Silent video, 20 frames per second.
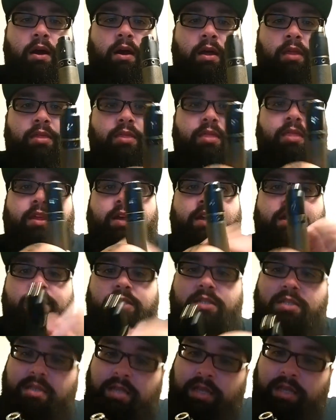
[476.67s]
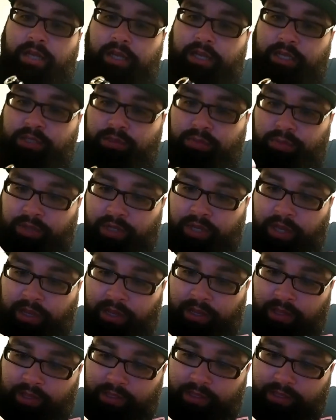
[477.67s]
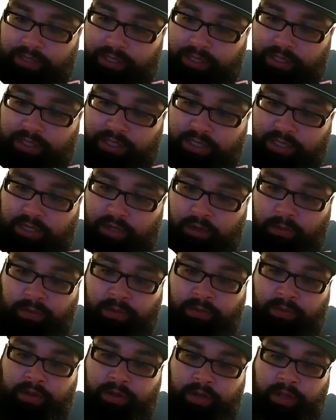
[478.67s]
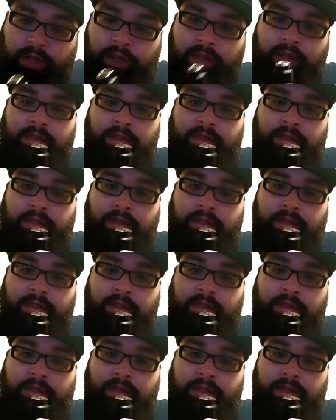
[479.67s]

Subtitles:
this is ridiculous. It's stupid ridiculous. I